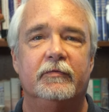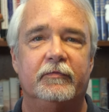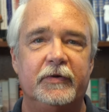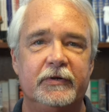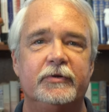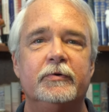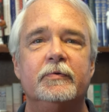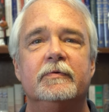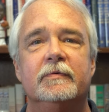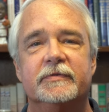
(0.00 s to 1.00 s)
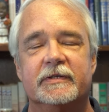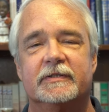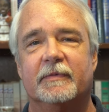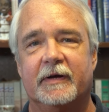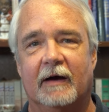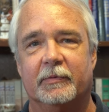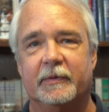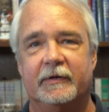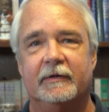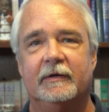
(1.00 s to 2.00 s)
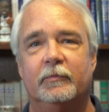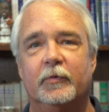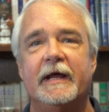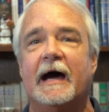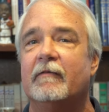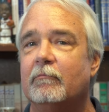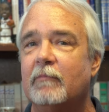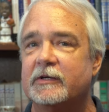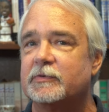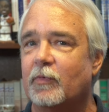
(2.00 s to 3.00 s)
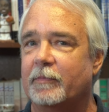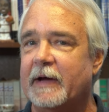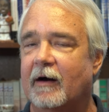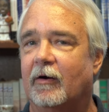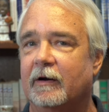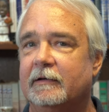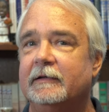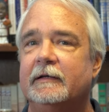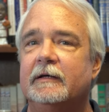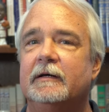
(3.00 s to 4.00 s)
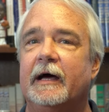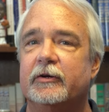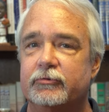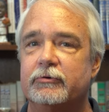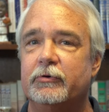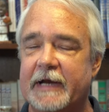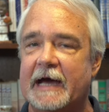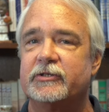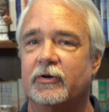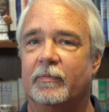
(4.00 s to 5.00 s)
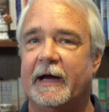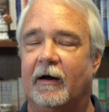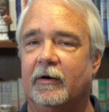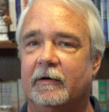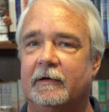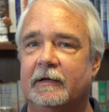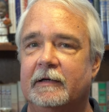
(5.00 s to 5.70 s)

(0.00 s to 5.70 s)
The new system of government would have much more power and true national power,